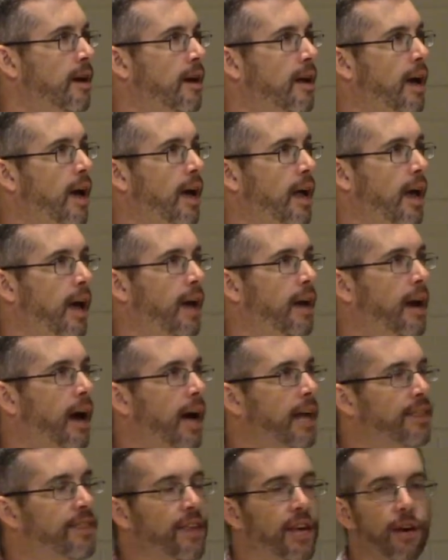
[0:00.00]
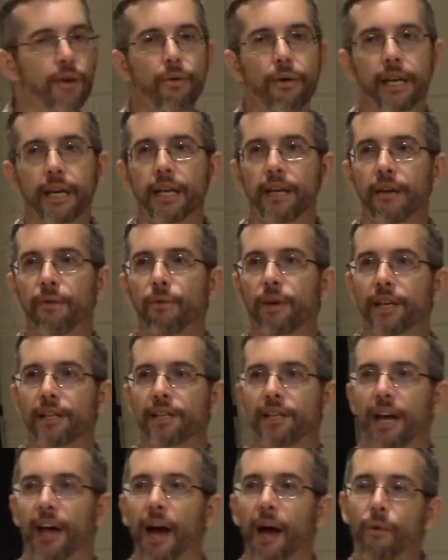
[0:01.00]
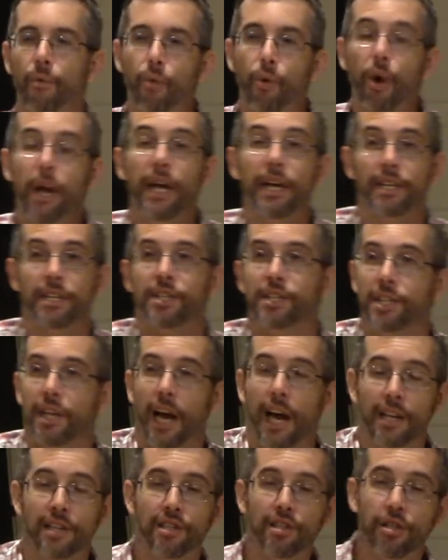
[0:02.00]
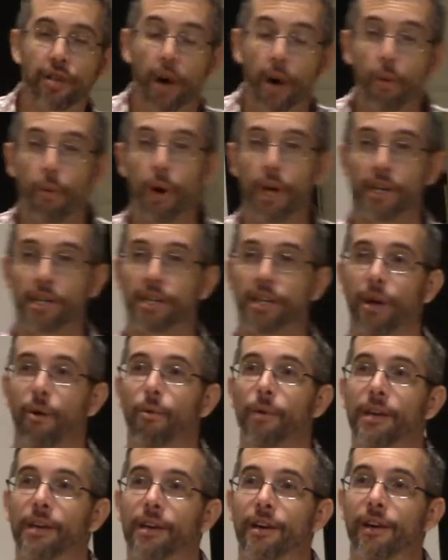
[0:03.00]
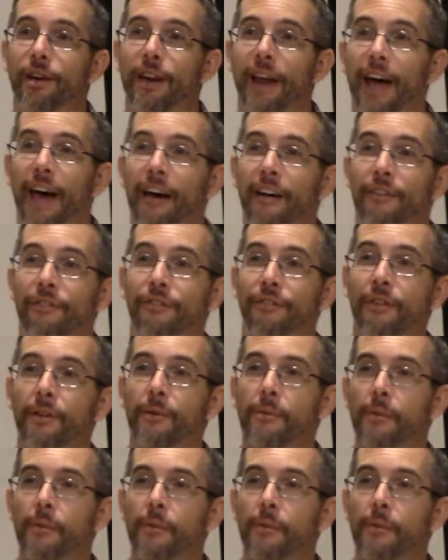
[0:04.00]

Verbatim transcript: And, and I think when he, when he said, I wish, I so wish that we could have